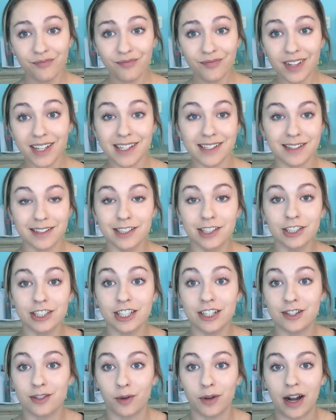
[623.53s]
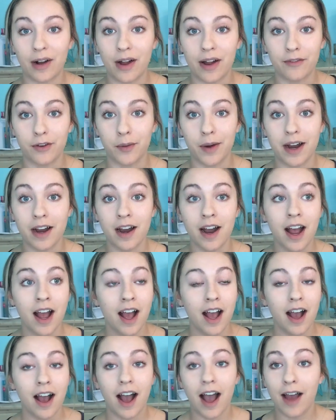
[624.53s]
It's literally sold out everywhere.
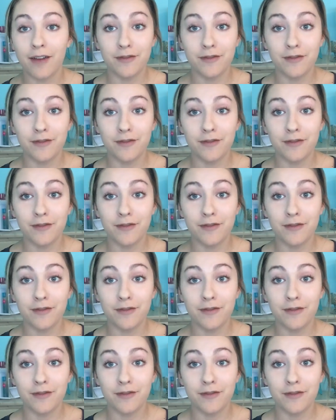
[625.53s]
I